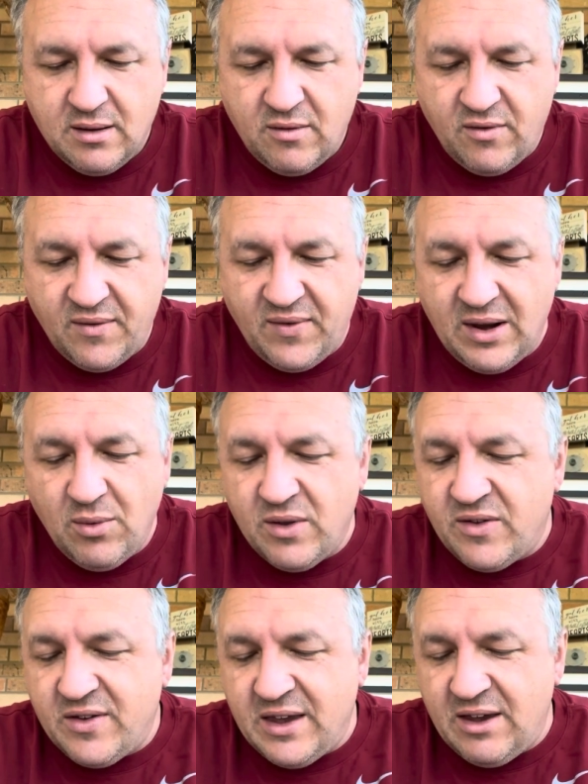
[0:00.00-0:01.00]
For if anyone
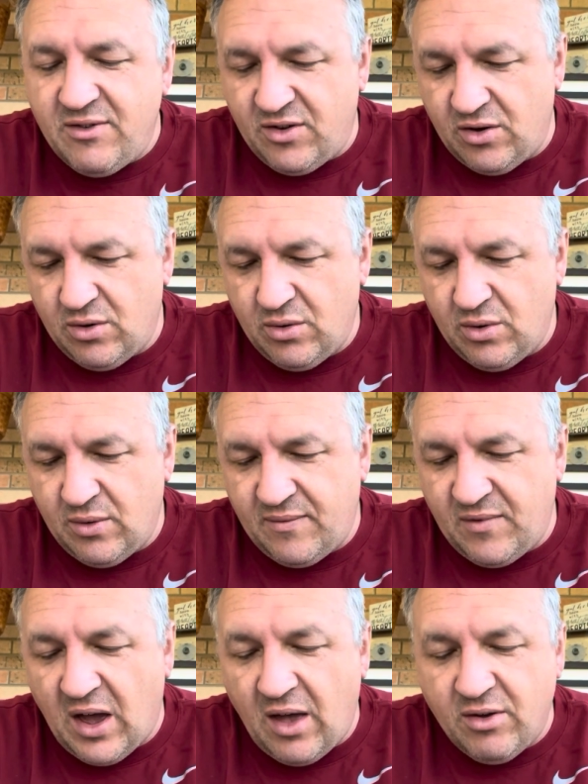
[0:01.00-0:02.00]
sees you who have
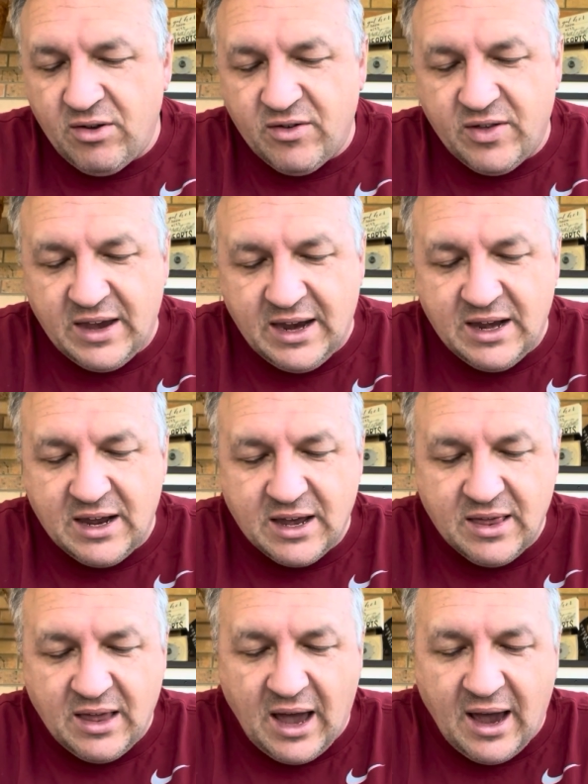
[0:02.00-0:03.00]
knowledge of the eating
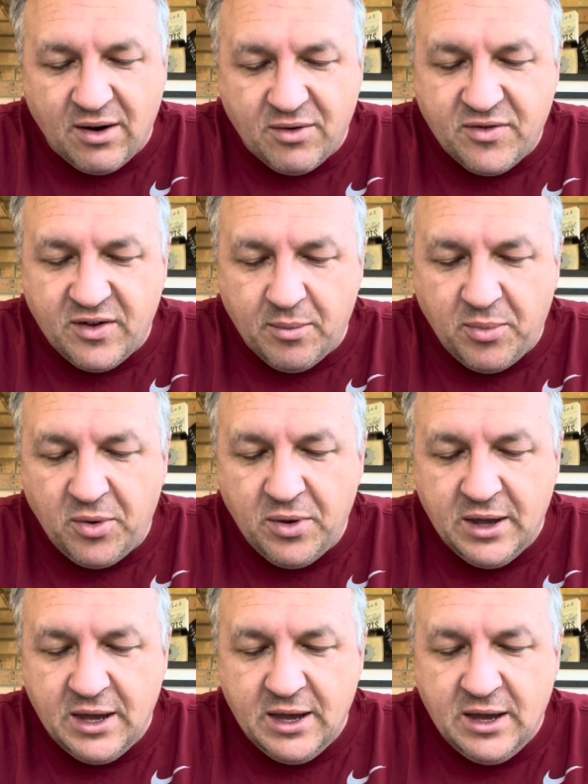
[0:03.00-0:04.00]
in the idol's temple,
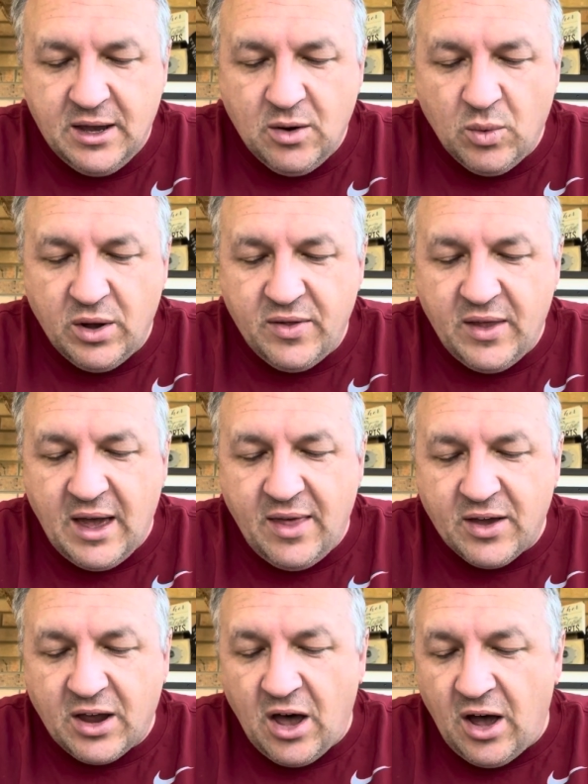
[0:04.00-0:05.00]
will not
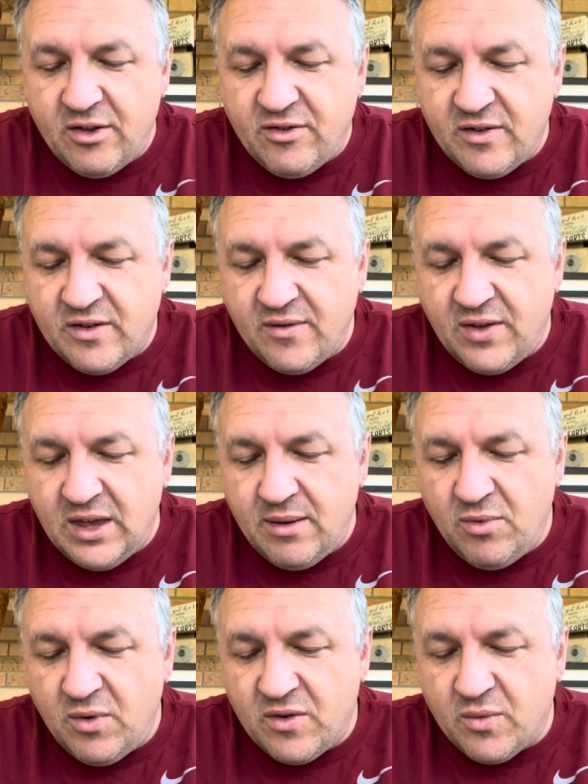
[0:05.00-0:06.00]
the conscience of him
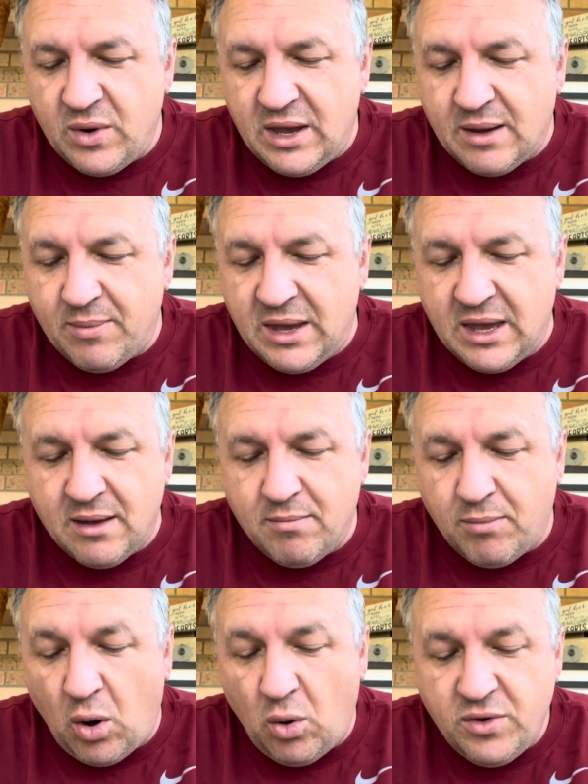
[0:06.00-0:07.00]
who is weak be
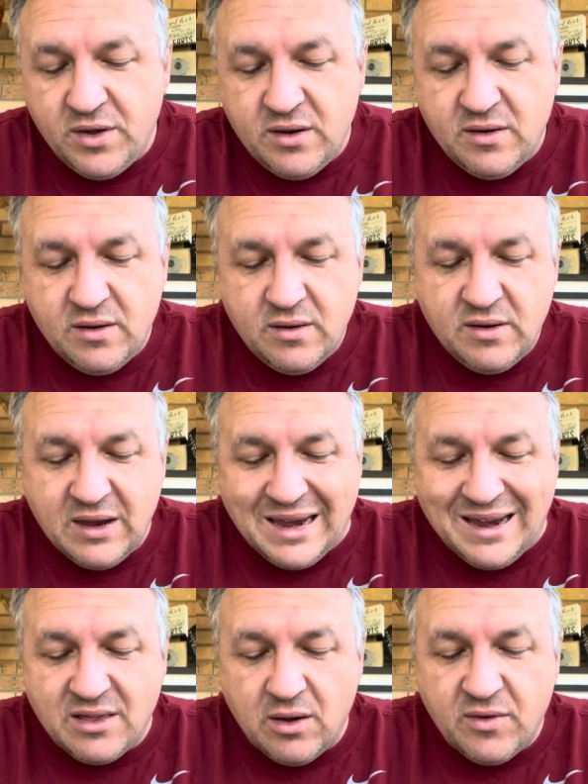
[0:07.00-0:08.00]
emboldened to
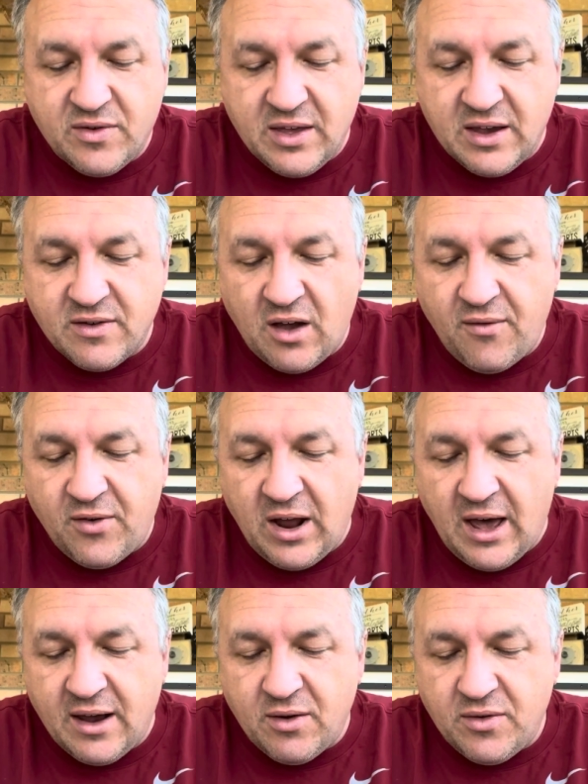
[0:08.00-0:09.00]
eat those things offered to
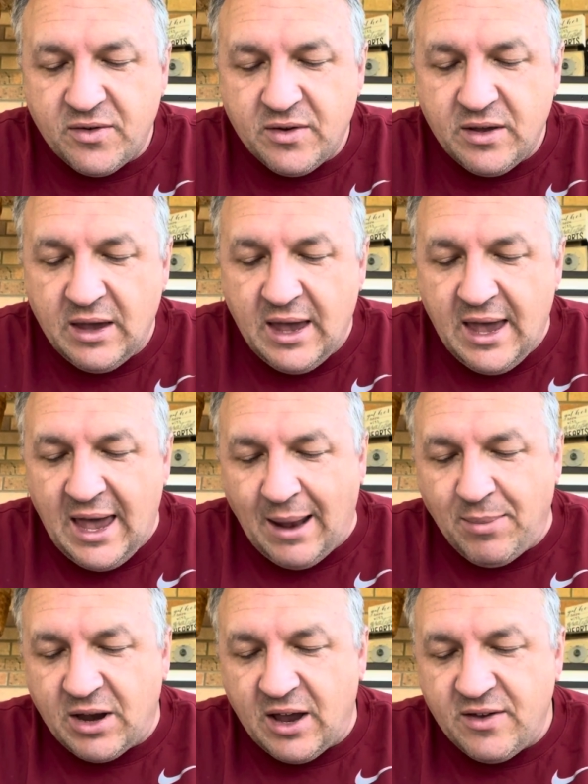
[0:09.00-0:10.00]
idols? And
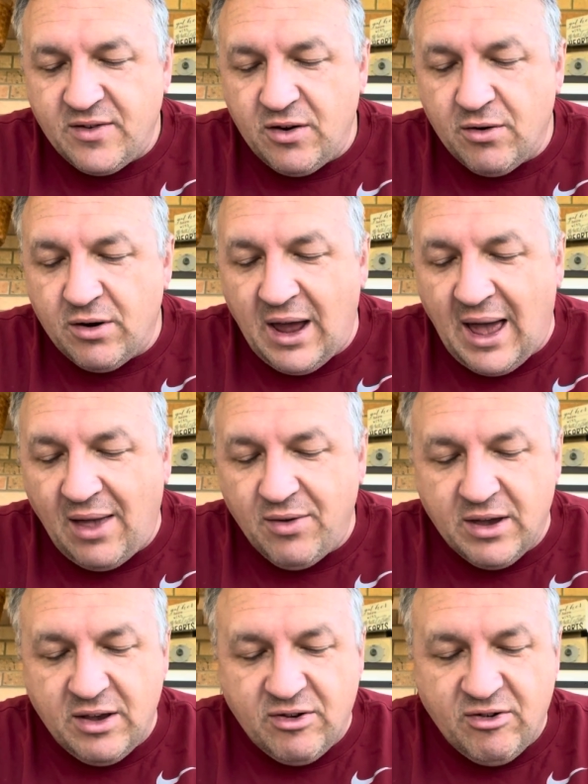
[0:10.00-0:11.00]
because of your
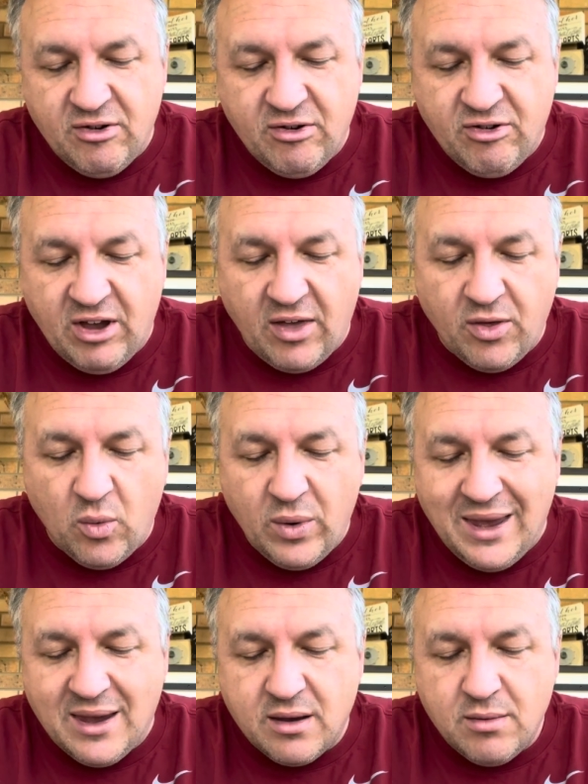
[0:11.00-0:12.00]
knowledge, shall the
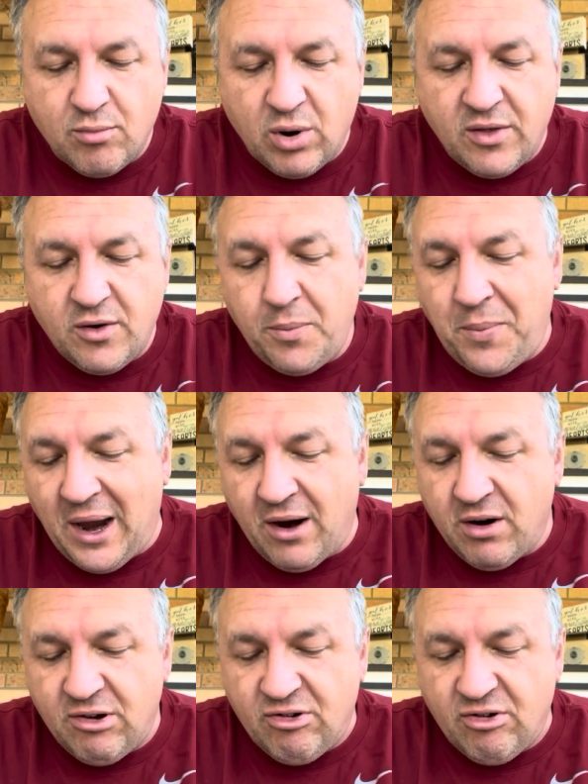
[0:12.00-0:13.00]
weak brother
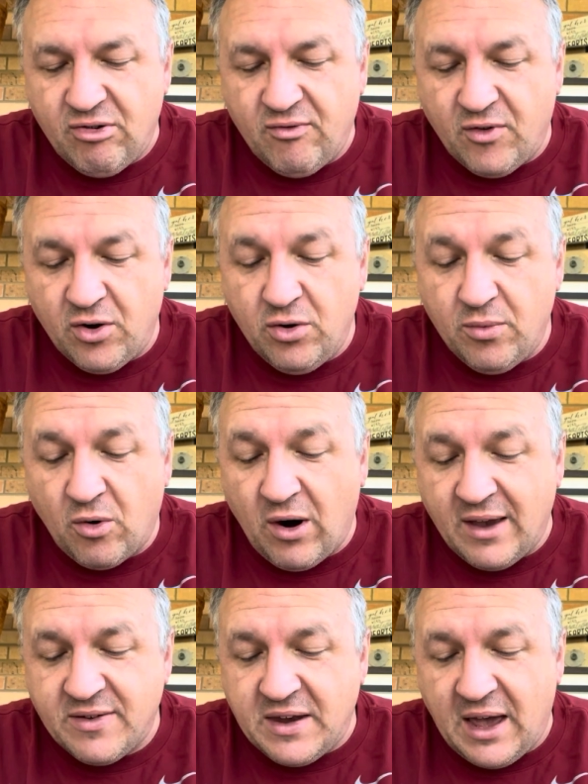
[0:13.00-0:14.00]
perish for whom
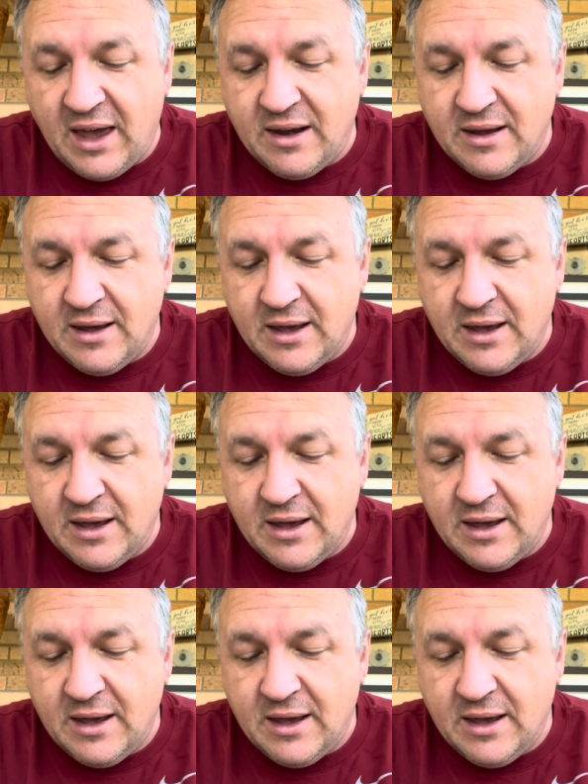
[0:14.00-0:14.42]
Christ died?